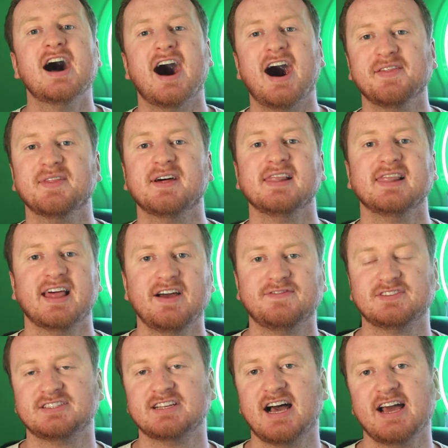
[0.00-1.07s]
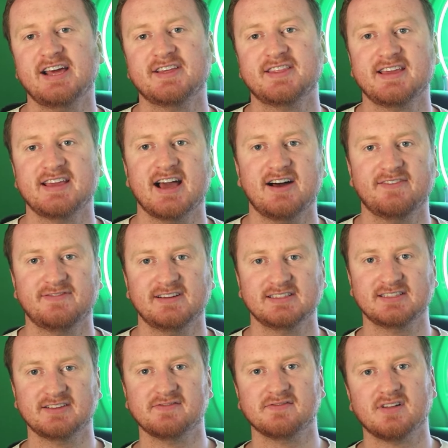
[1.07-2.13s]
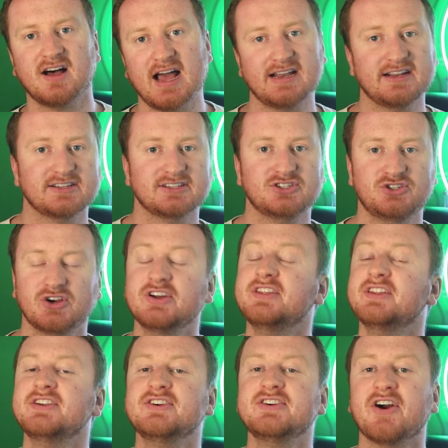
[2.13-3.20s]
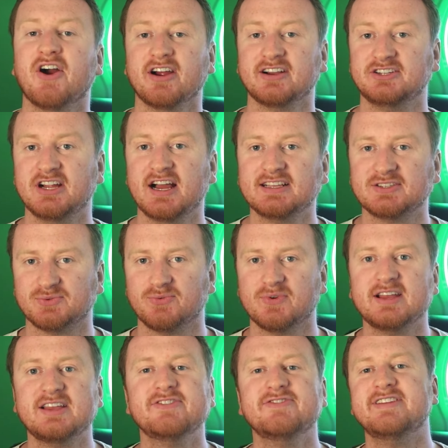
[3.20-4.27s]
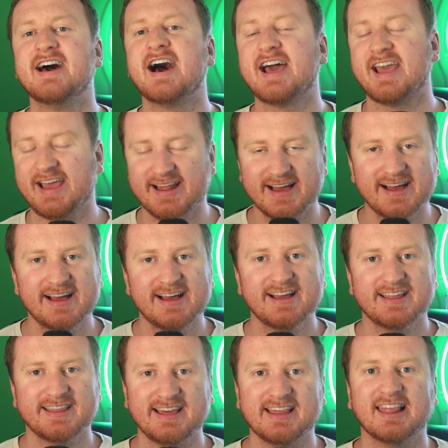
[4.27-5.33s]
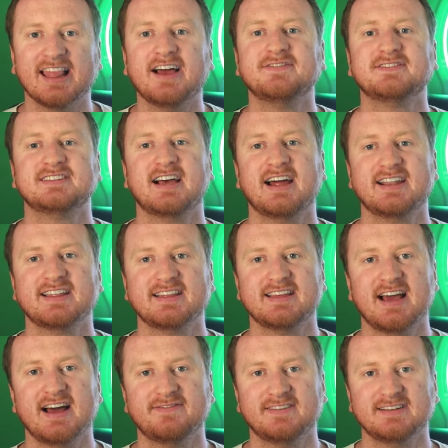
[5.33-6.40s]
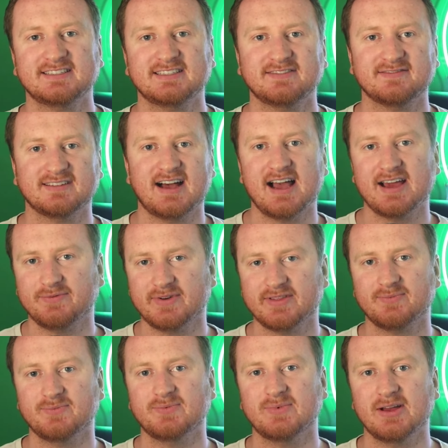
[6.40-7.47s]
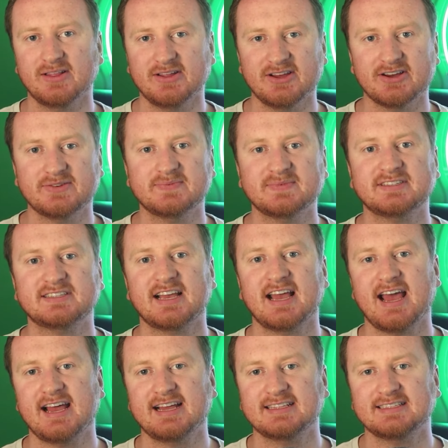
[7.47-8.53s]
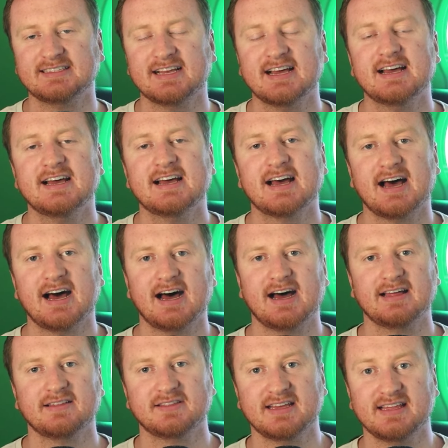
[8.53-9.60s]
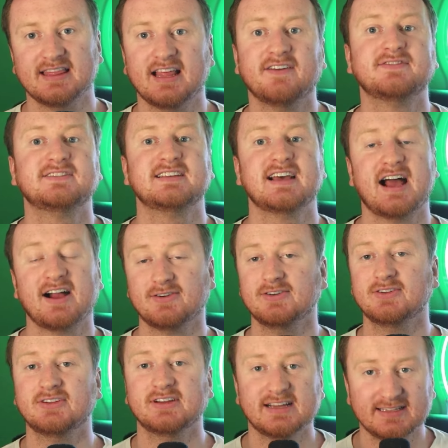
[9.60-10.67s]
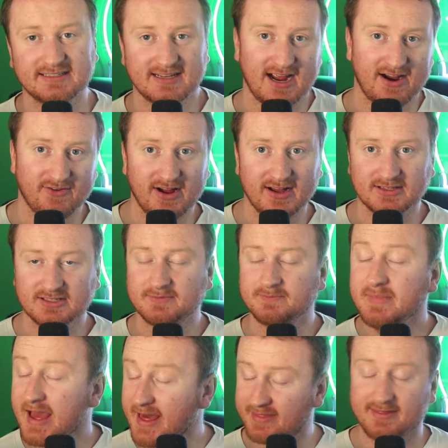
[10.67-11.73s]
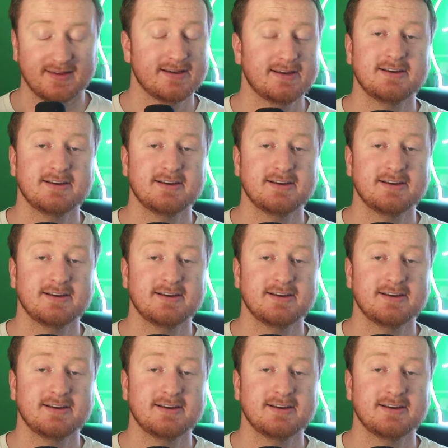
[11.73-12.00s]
on the left side of the offensive line. Should the New York Jets reunite the left side of the offensive line with Williams and the left tackle in Tyron Smith?